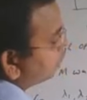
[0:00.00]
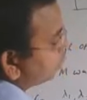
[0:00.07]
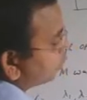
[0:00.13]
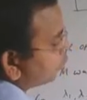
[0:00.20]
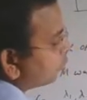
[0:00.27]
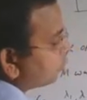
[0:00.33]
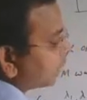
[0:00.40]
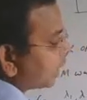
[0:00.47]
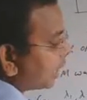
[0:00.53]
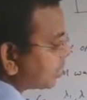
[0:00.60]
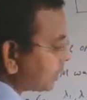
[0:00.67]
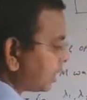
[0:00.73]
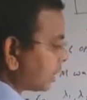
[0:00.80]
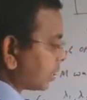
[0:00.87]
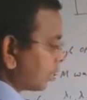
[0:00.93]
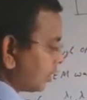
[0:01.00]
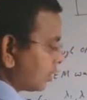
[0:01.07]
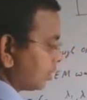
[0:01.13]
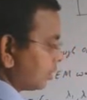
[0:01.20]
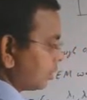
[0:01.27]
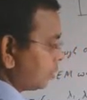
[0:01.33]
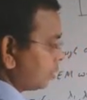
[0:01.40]
to omega j,
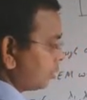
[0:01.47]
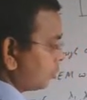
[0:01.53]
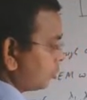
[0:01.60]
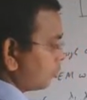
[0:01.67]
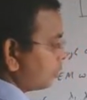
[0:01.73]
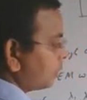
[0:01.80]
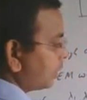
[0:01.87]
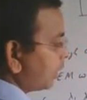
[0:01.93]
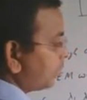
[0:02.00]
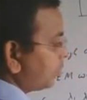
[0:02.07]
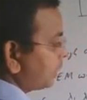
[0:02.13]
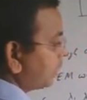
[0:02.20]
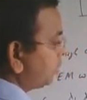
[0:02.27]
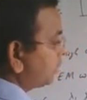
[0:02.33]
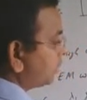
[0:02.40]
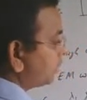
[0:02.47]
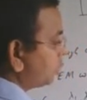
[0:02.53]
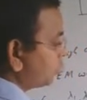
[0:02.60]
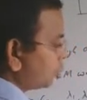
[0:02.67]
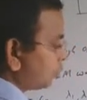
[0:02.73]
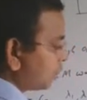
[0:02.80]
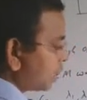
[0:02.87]
so omega becomes equal
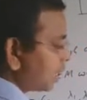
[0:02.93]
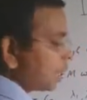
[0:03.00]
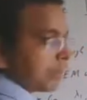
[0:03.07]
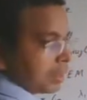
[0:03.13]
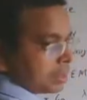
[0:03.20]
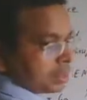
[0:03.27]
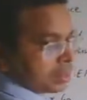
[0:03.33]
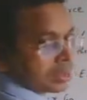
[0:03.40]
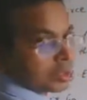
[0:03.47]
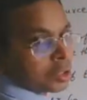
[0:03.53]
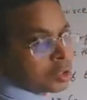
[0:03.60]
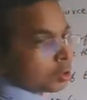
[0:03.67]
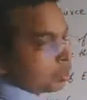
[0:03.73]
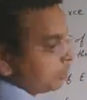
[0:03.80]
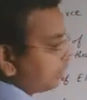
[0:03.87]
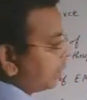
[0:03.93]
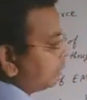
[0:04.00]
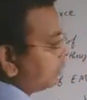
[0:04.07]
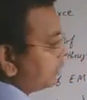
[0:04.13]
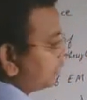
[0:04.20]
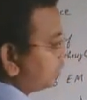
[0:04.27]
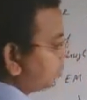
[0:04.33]
to omega 1,
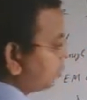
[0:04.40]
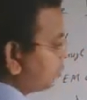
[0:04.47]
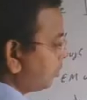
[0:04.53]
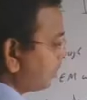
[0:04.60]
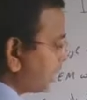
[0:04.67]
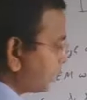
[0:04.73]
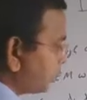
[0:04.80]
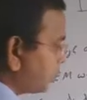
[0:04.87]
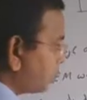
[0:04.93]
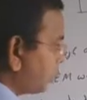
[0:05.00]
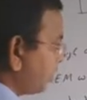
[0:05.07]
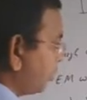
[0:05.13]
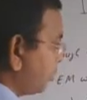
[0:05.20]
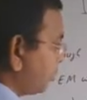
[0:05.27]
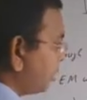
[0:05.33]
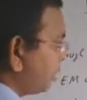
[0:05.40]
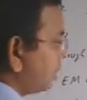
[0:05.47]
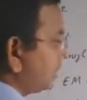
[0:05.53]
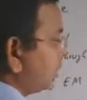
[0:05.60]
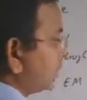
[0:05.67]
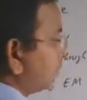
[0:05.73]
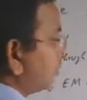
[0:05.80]
omega equal to omega 2,
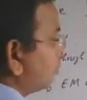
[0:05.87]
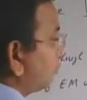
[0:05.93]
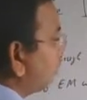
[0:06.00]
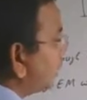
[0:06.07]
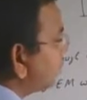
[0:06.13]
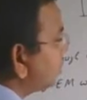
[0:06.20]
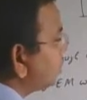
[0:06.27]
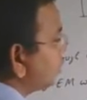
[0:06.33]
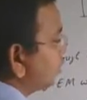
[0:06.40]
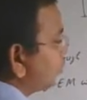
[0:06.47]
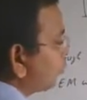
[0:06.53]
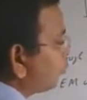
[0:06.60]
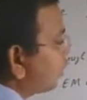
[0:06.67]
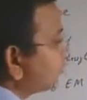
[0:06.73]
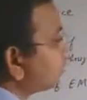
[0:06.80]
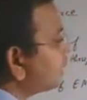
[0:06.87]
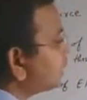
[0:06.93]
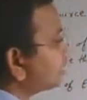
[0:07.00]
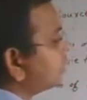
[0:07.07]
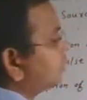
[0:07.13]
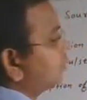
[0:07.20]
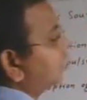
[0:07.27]
means when
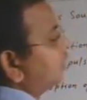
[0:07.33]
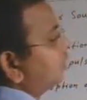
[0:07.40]
wavelength